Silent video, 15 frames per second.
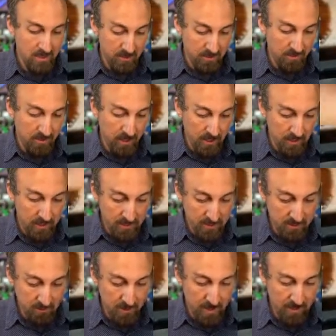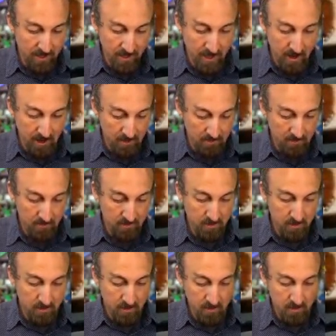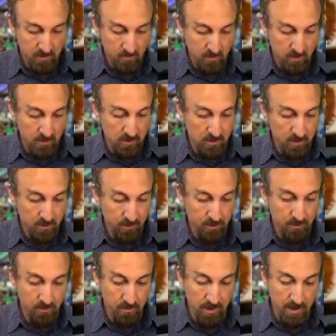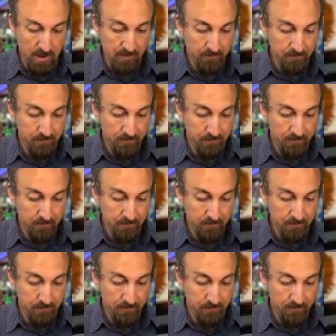So you got at least 3 there. 1, 2, 3.